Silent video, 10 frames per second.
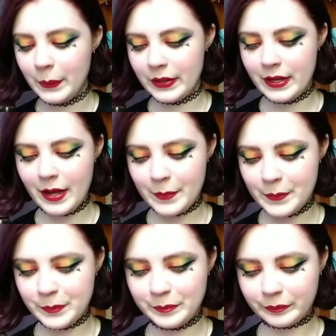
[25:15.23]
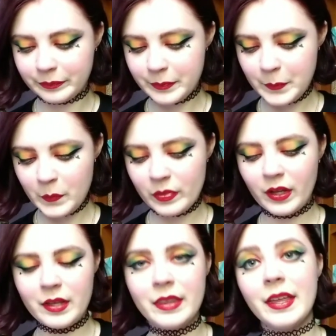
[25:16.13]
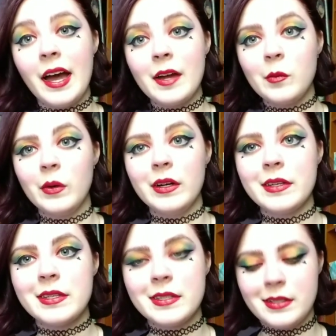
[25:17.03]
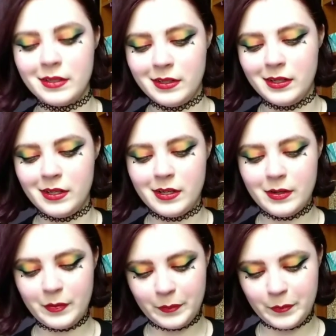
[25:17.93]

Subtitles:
But yeah, that was the